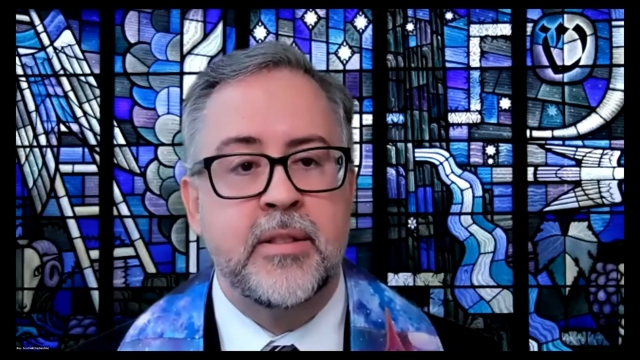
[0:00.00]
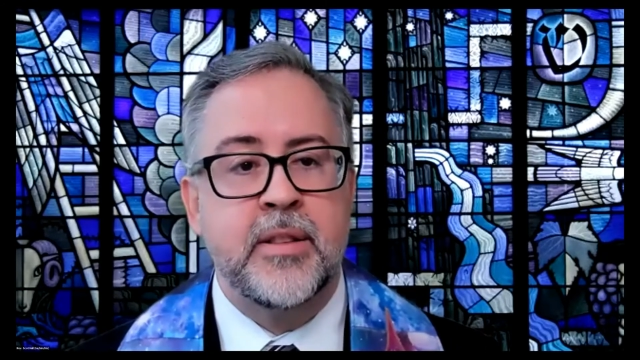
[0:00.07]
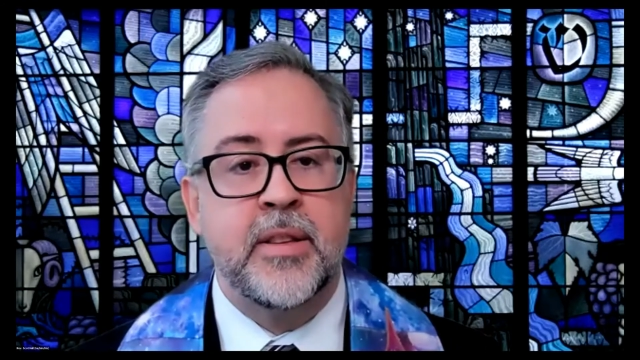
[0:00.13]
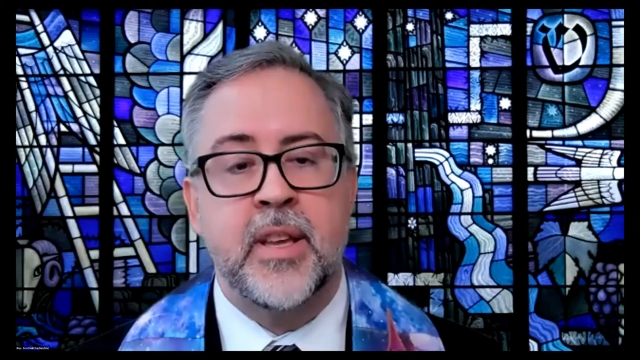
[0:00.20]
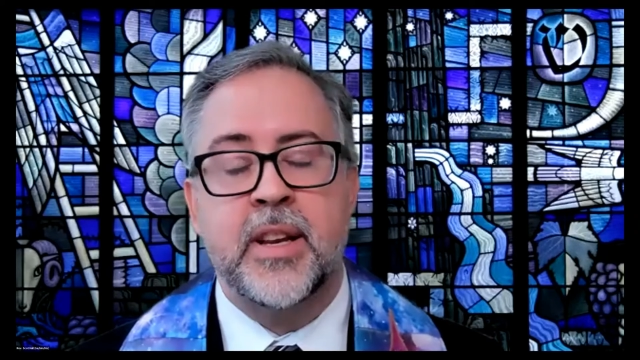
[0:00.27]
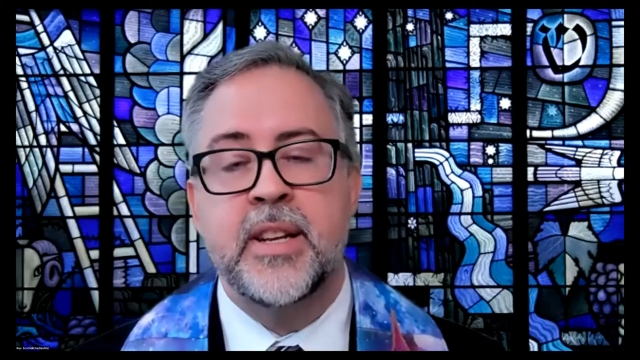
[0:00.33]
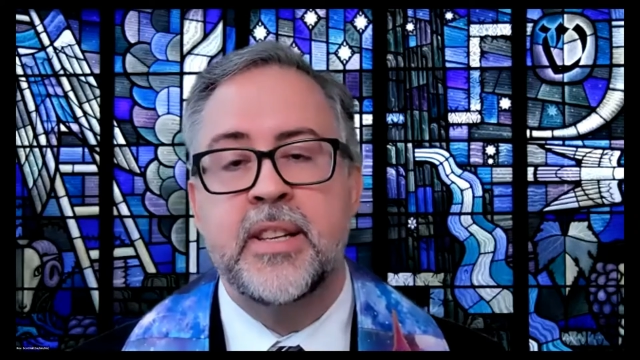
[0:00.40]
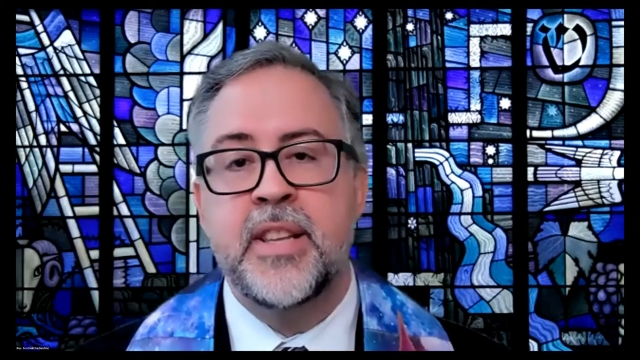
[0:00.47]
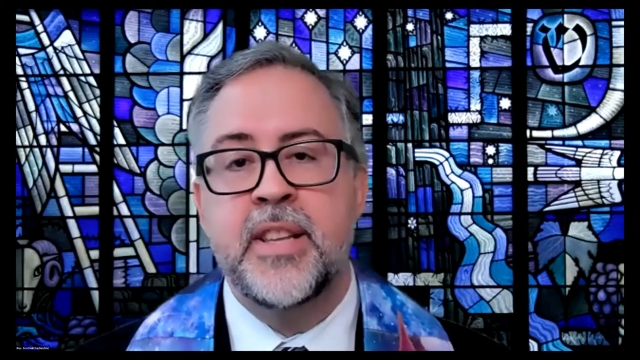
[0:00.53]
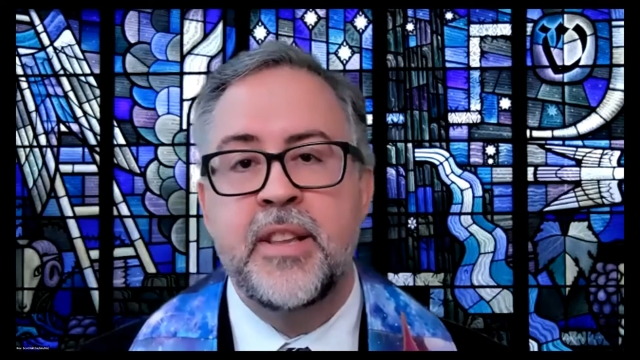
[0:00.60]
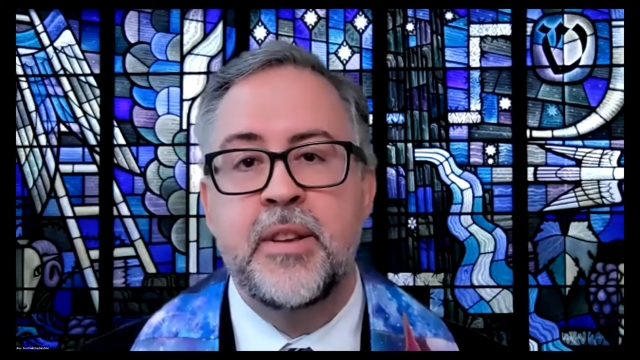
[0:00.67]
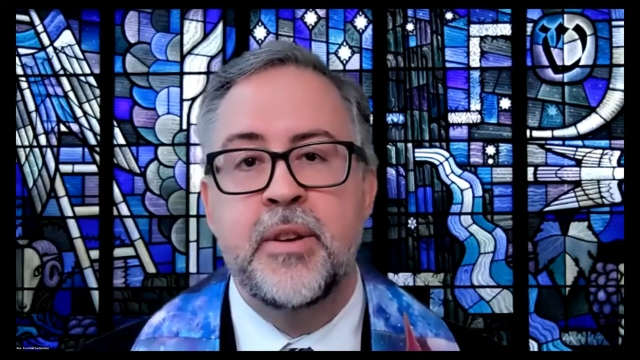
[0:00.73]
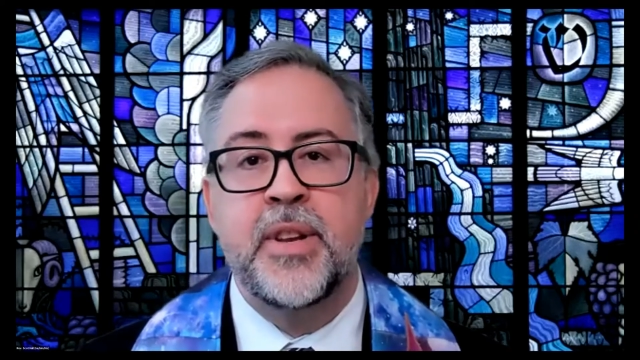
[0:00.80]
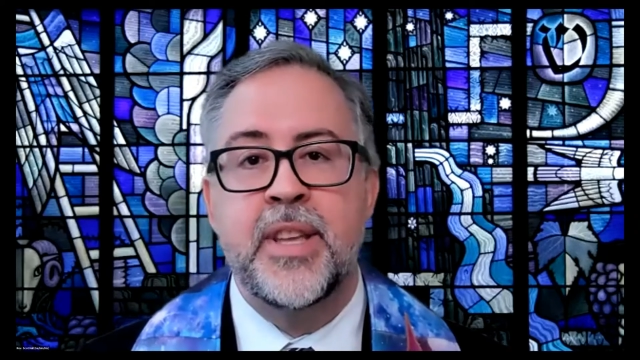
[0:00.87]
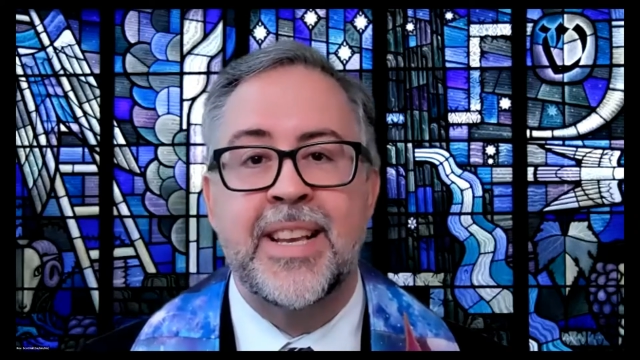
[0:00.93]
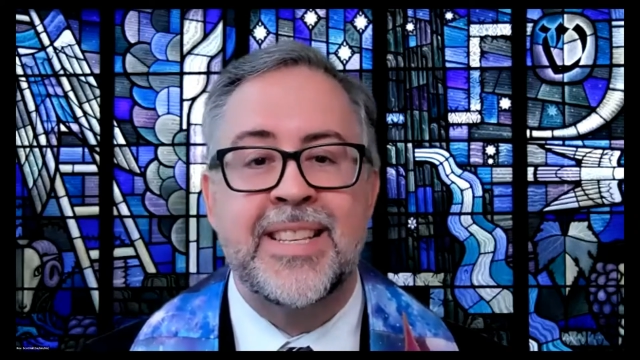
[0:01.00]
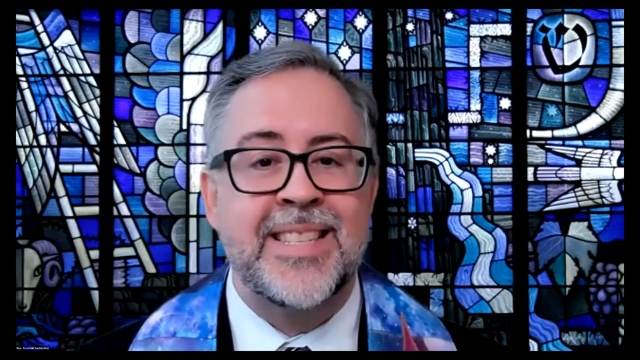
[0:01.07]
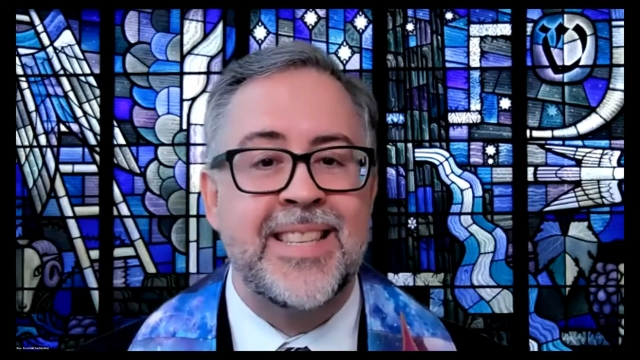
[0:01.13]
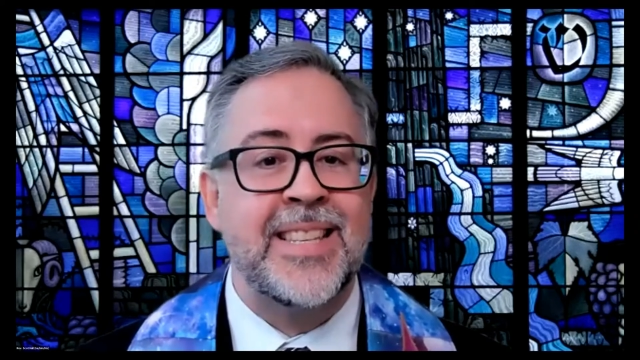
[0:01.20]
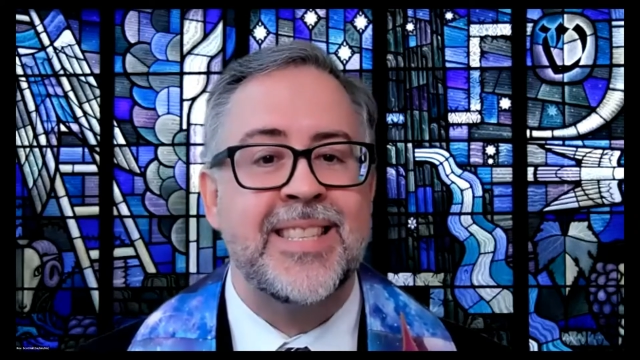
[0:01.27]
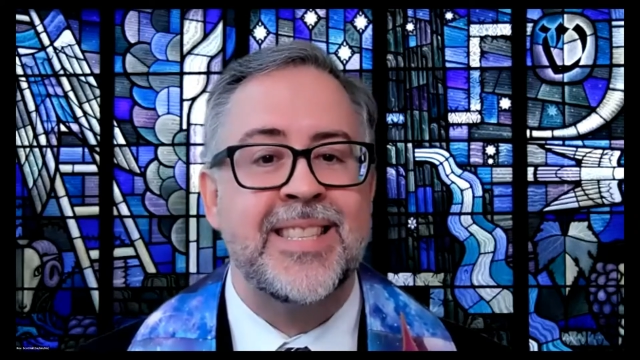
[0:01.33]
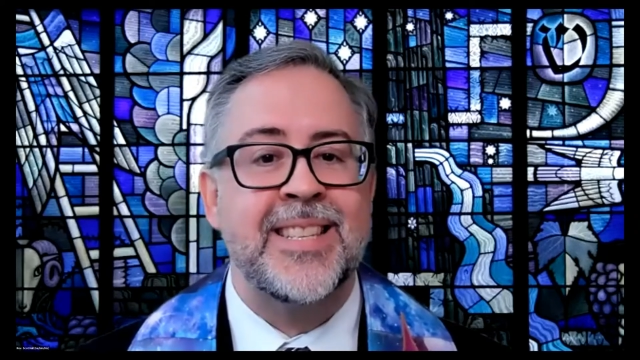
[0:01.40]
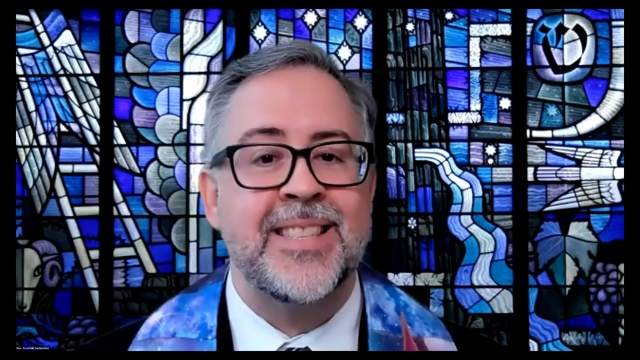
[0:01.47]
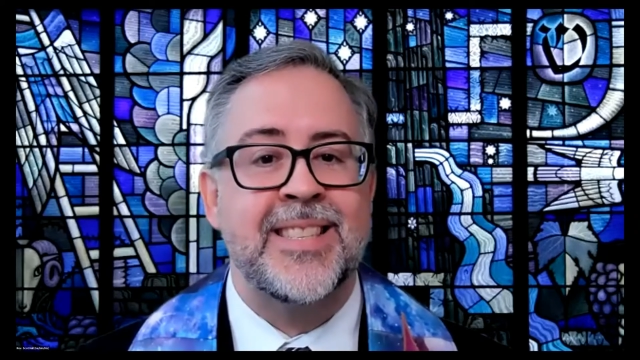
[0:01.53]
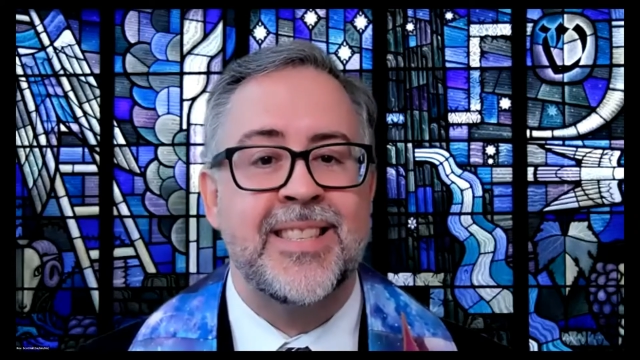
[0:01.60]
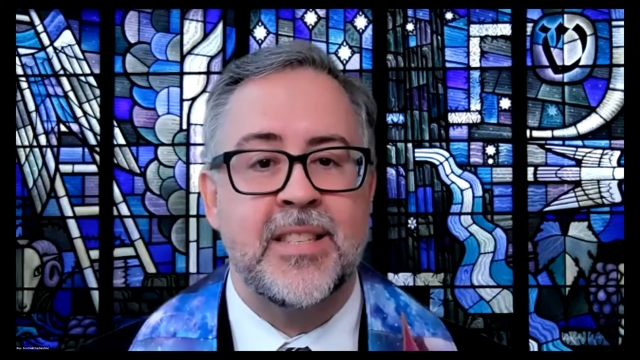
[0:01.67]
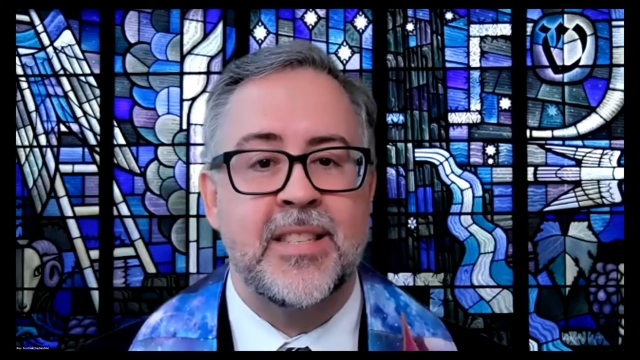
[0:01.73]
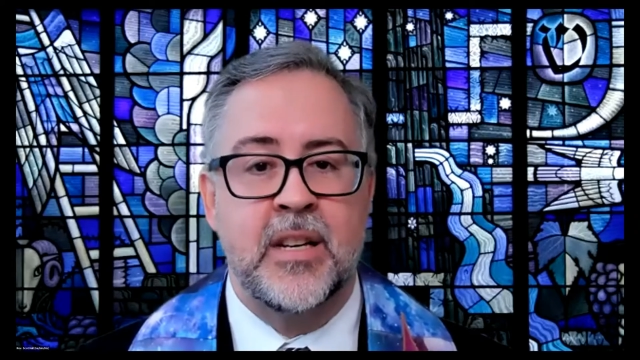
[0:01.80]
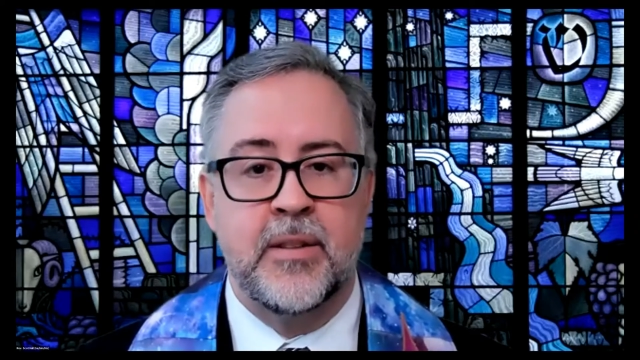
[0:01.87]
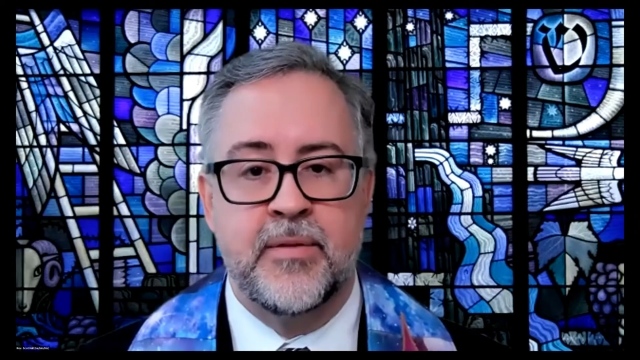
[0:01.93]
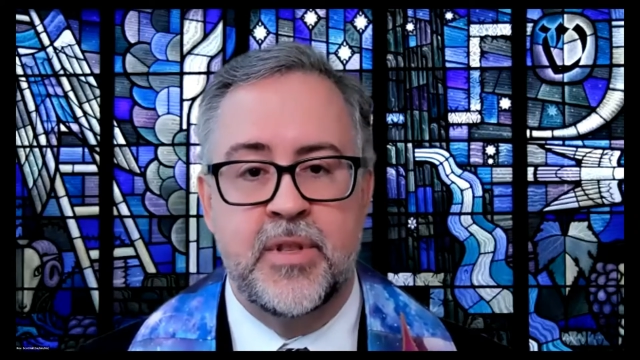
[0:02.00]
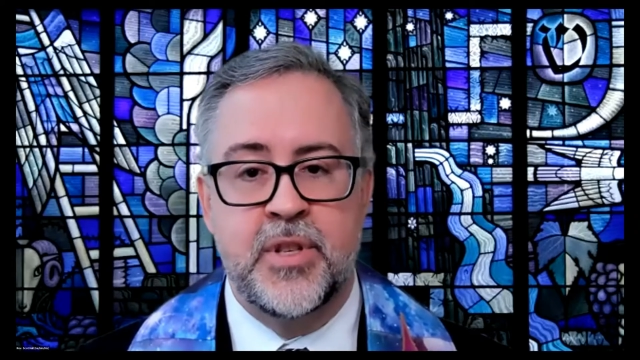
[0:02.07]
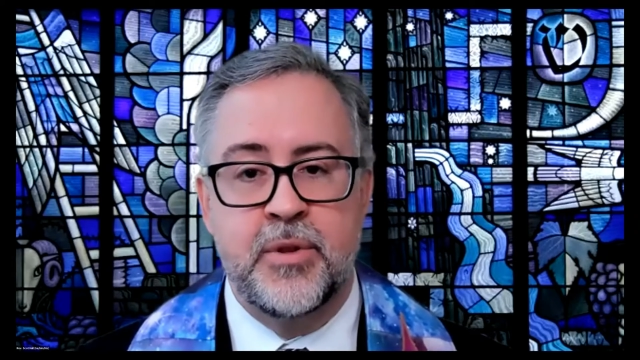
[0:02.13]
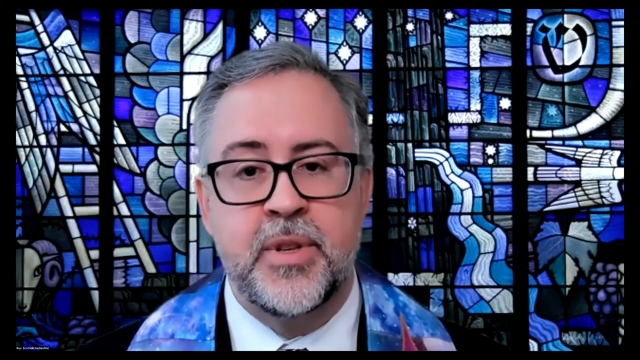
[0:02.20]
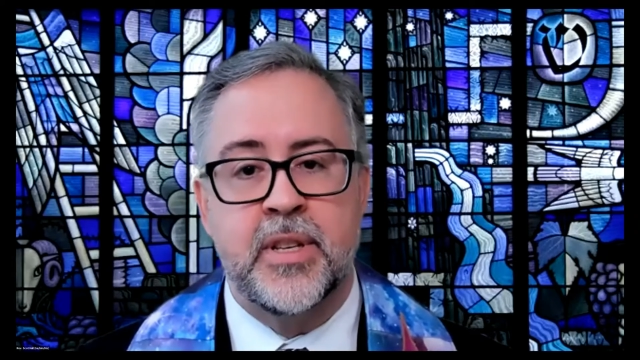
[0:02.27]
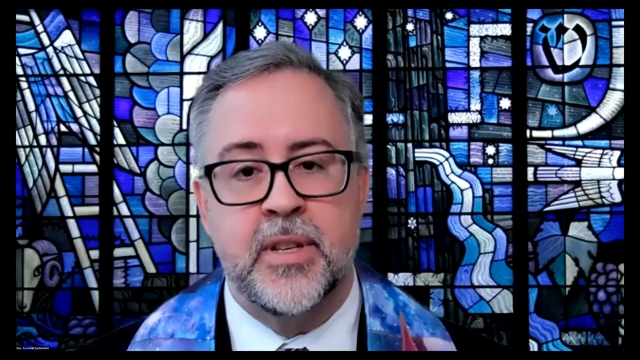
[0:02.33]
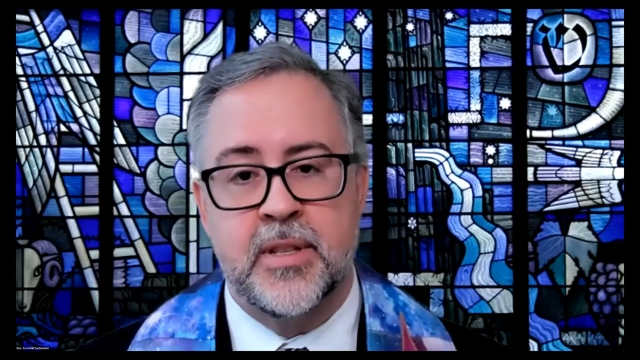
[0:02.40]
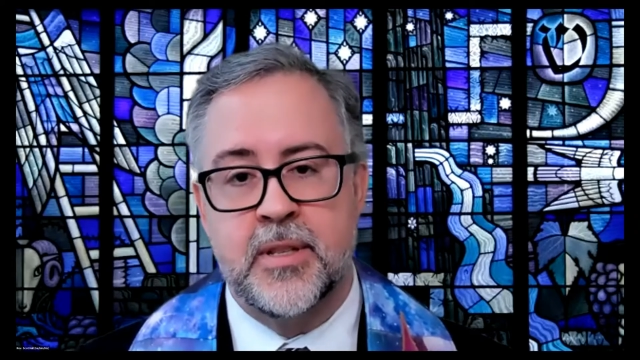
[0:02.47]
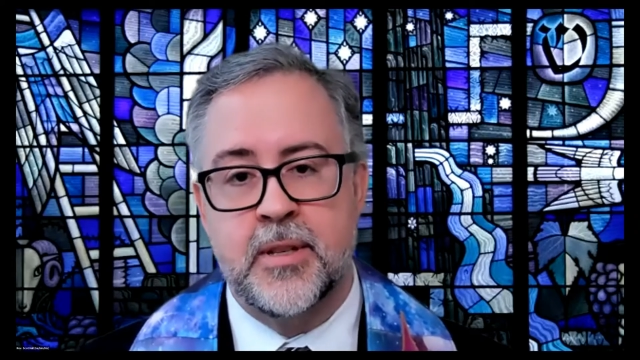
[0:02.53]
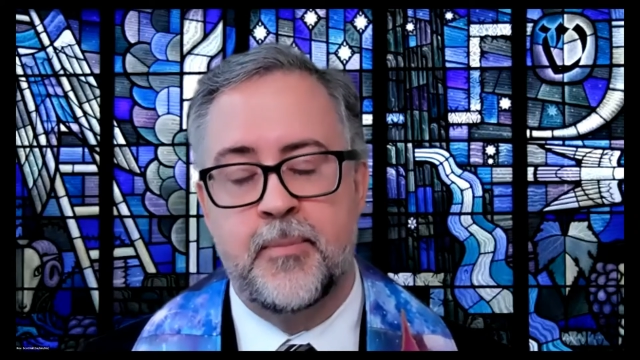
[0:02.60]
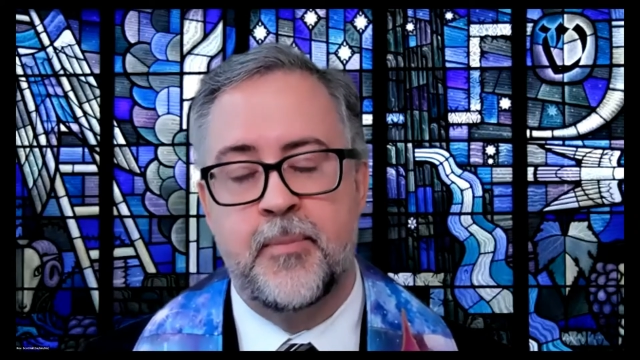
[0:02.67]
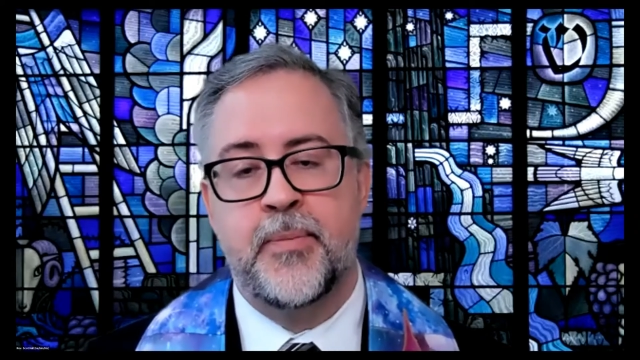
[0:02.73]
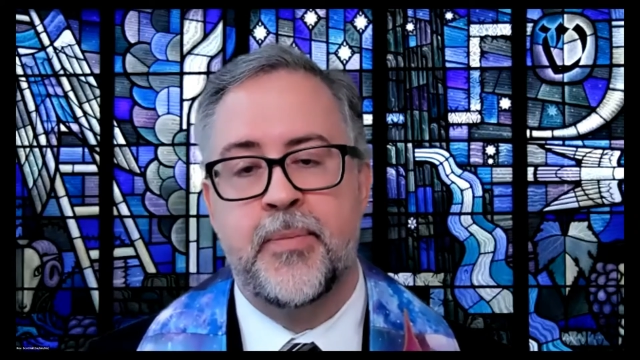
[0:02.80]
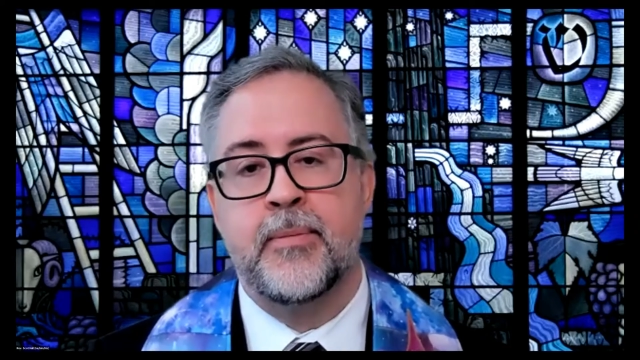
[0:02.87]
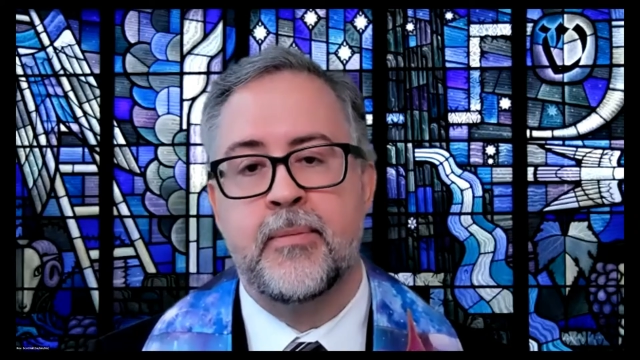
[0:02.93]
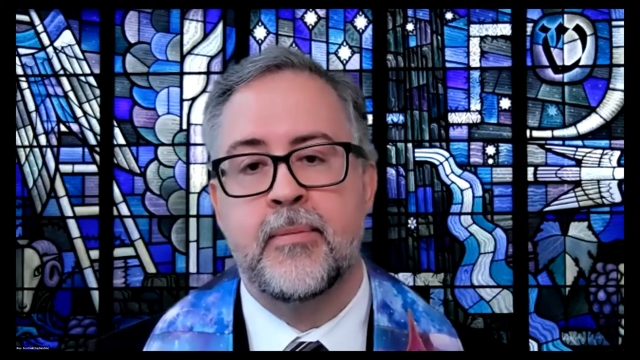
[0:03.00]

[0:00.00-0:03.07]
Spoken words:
to the continued existence of Judaism